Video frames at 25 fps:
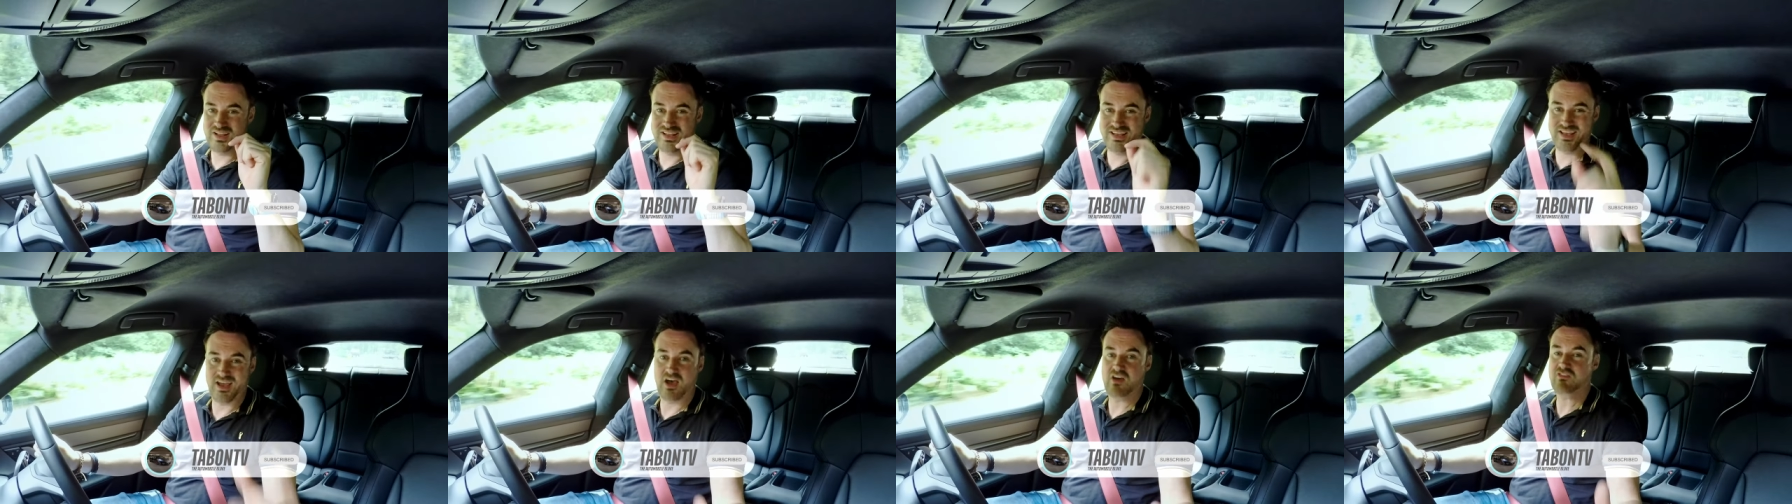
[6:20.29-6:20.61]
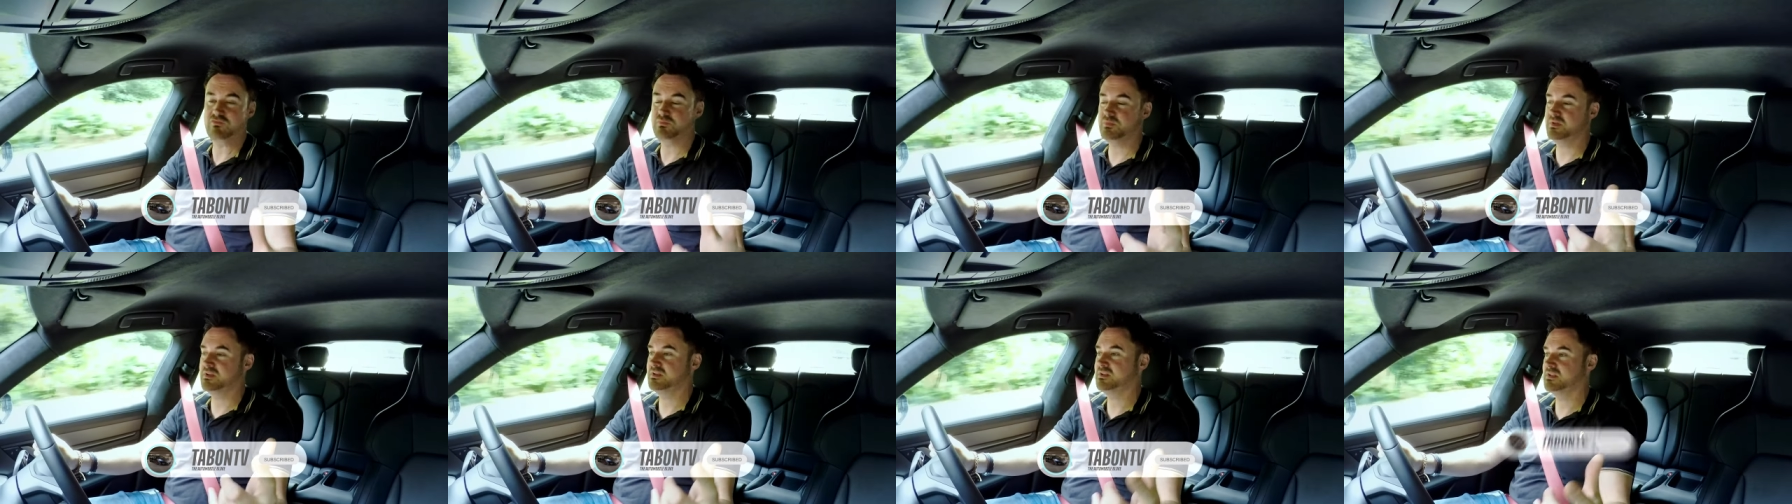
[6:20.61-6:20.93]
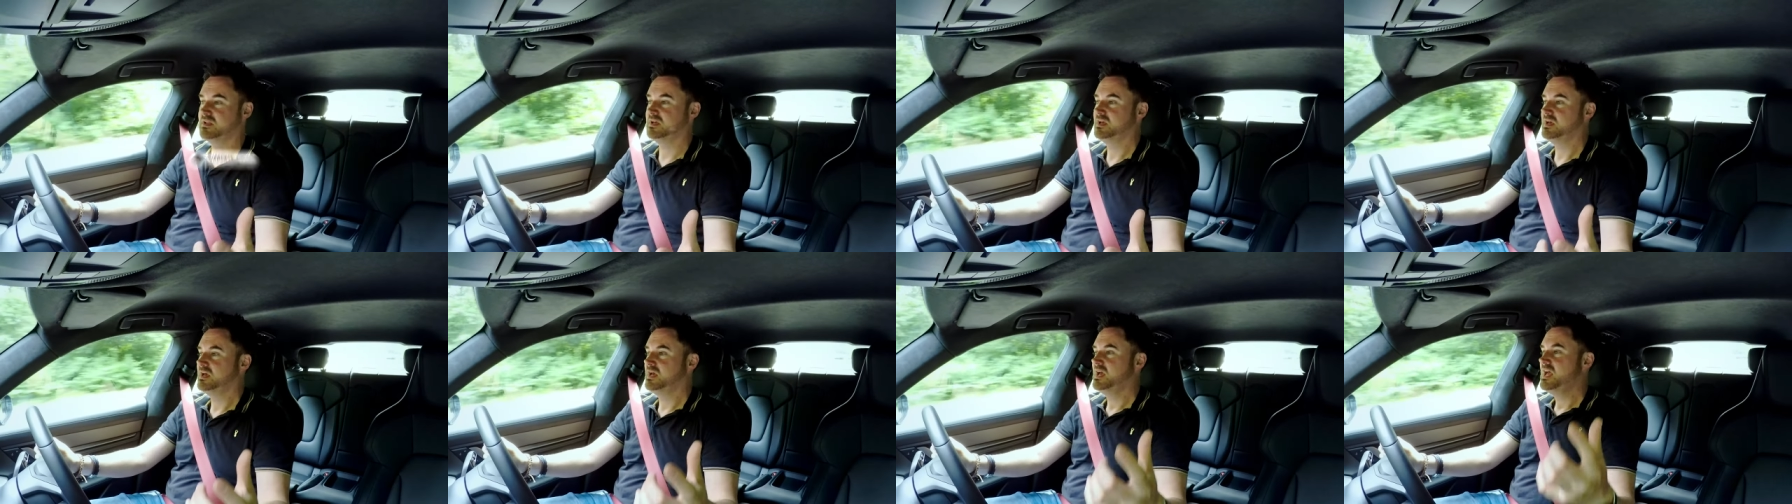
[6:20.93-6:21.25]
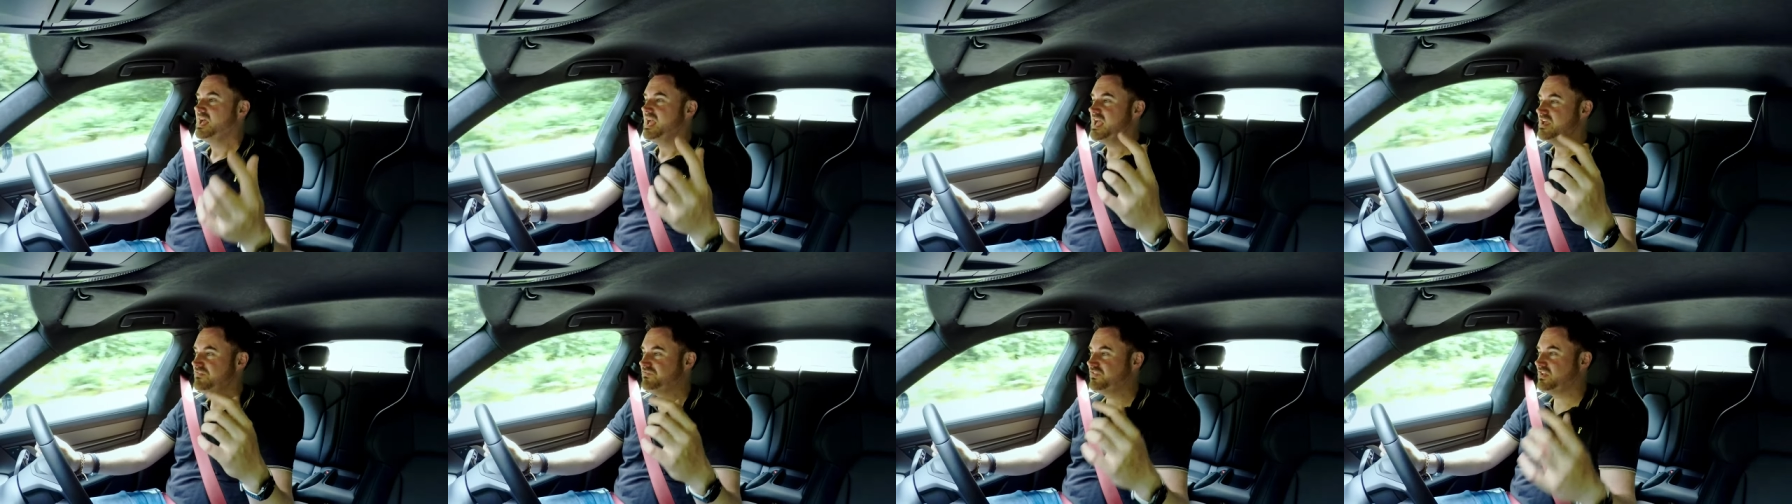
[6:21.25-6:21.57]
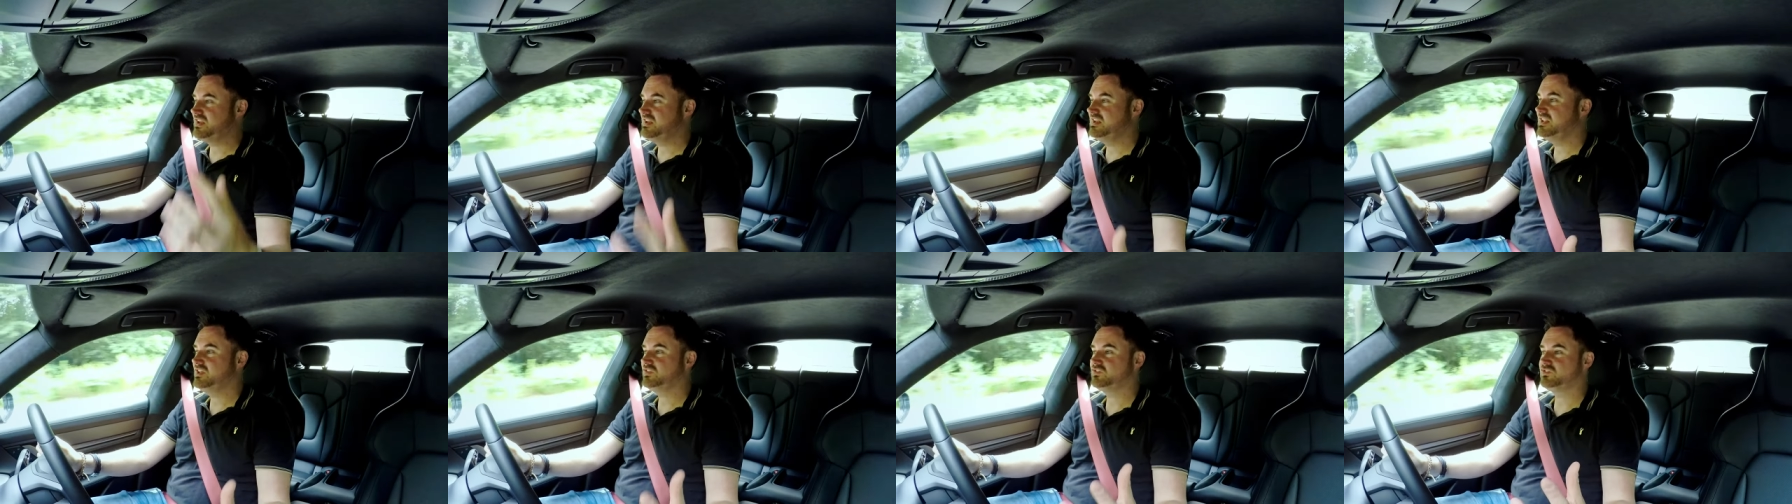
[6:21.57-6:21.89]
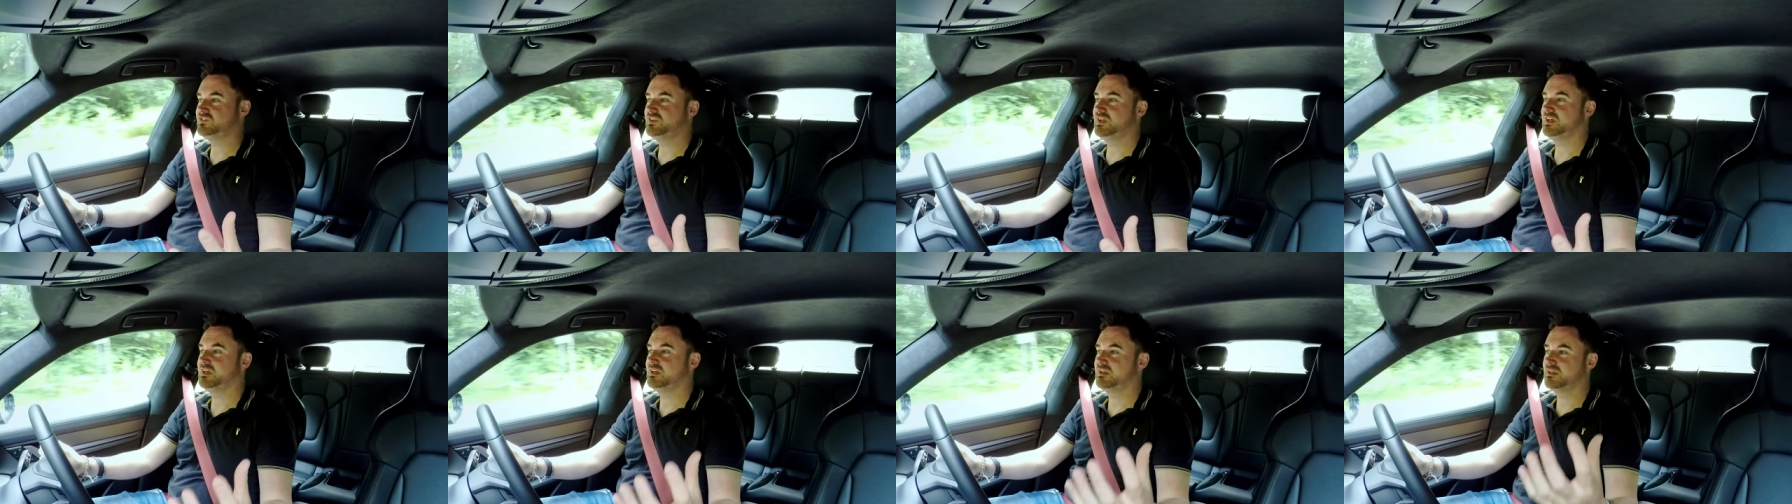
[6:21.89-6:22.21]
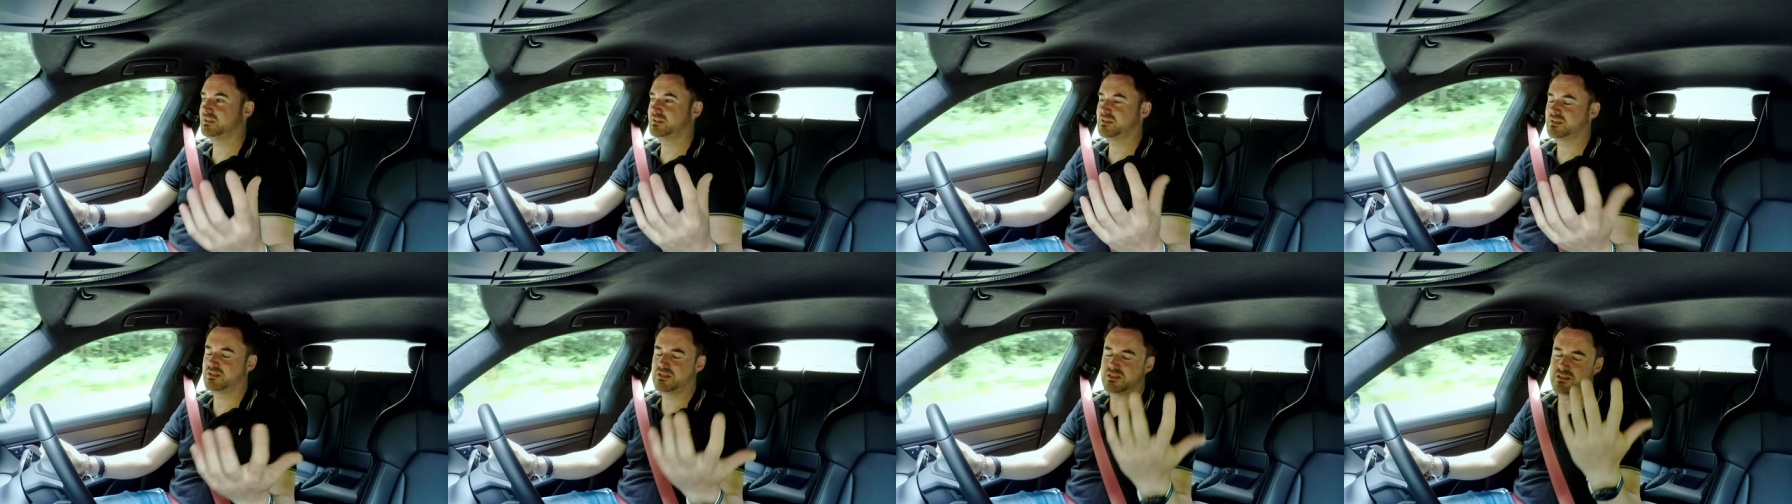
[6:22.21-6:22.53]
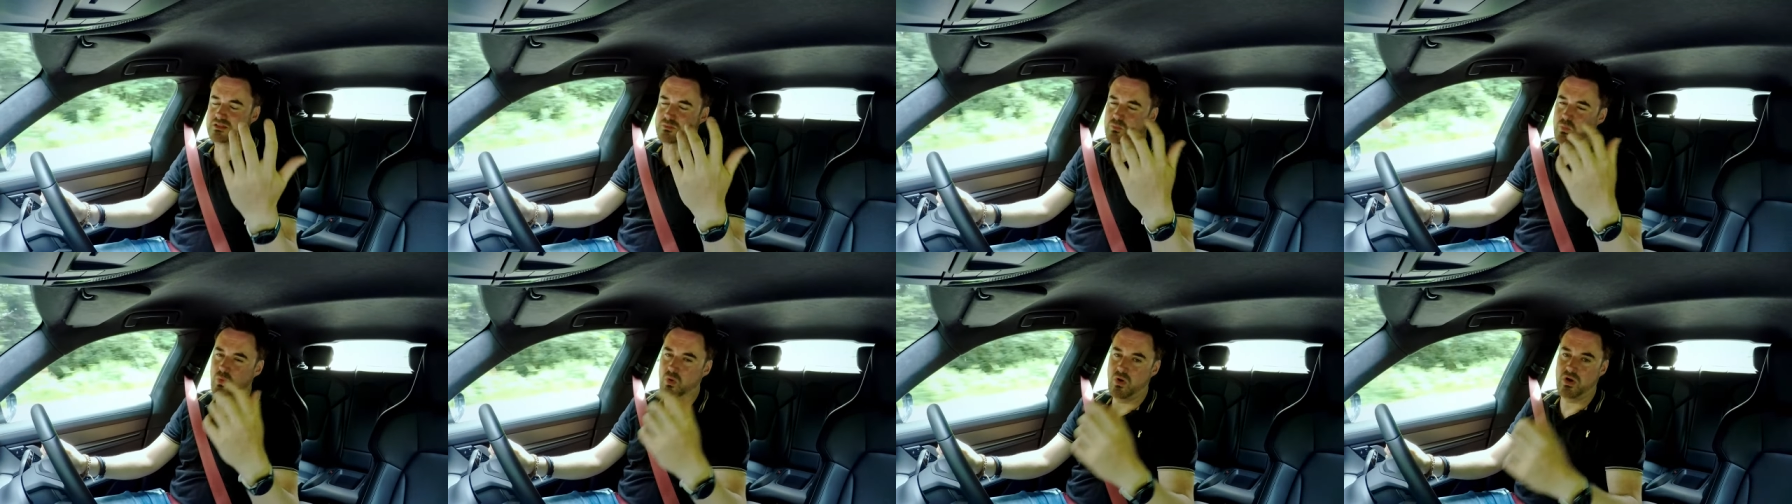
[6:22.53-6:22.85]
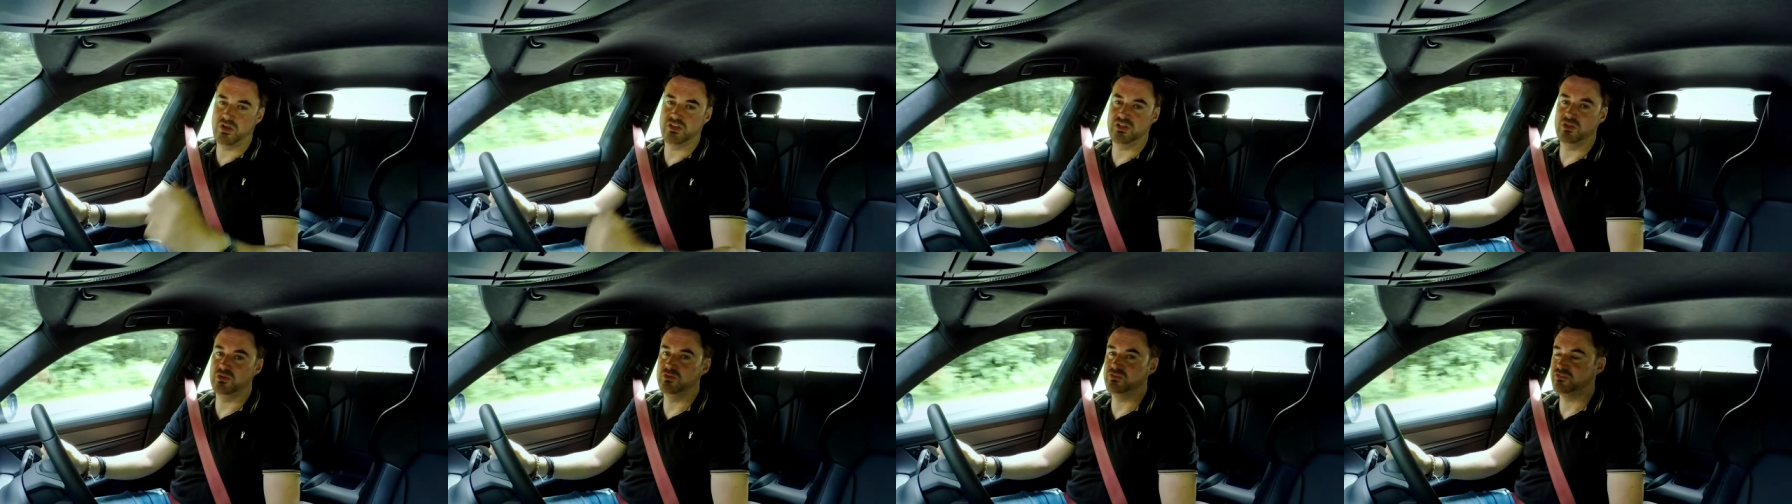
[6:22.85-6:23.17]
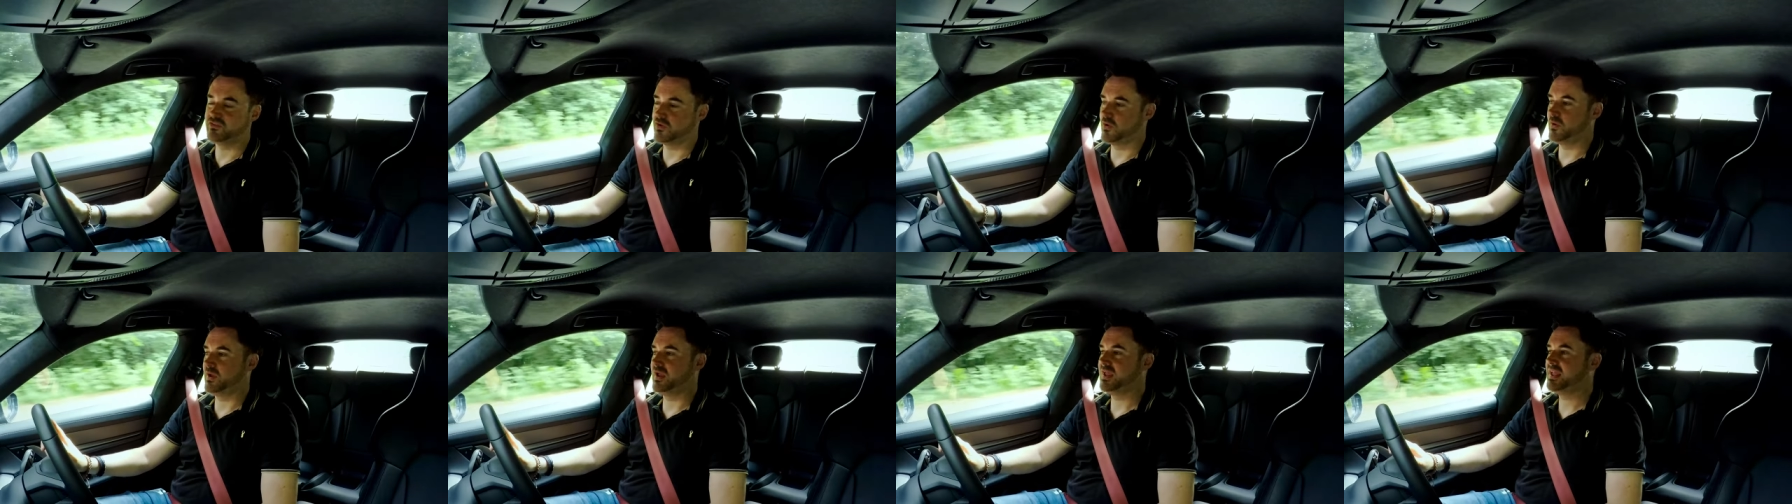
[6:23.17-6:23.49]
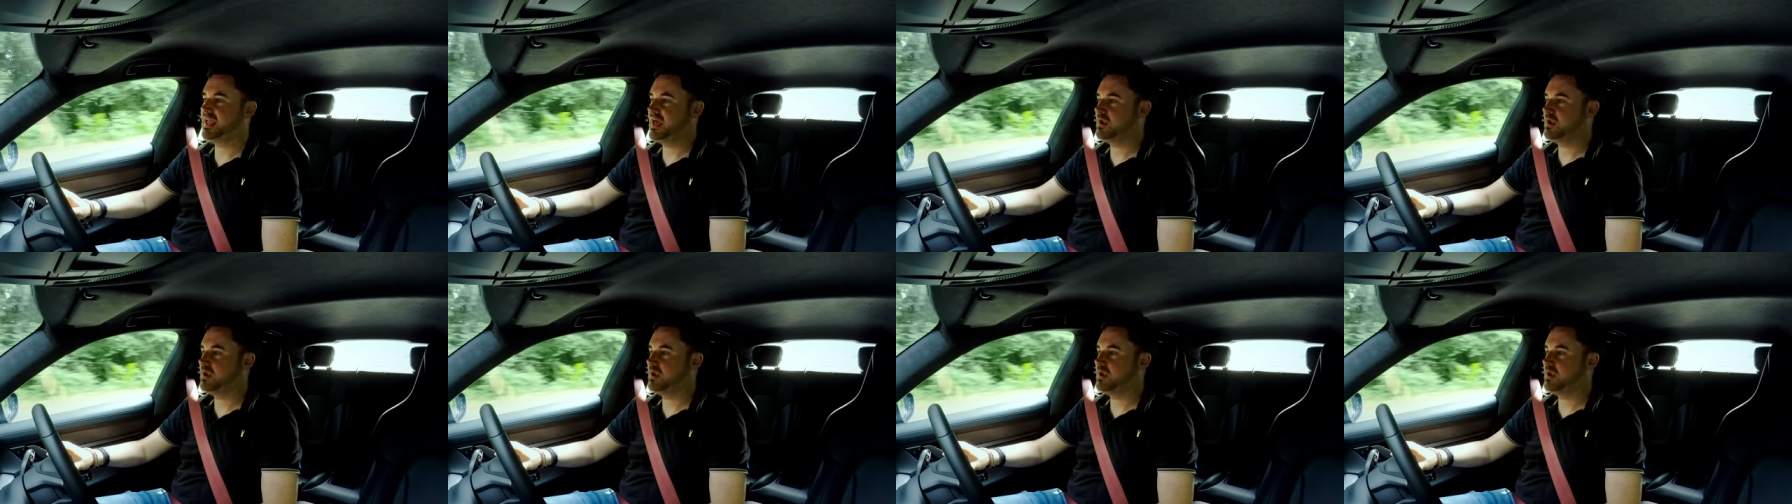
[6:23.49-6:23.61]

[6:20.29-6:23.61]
Government, if you're listening, what are you doing?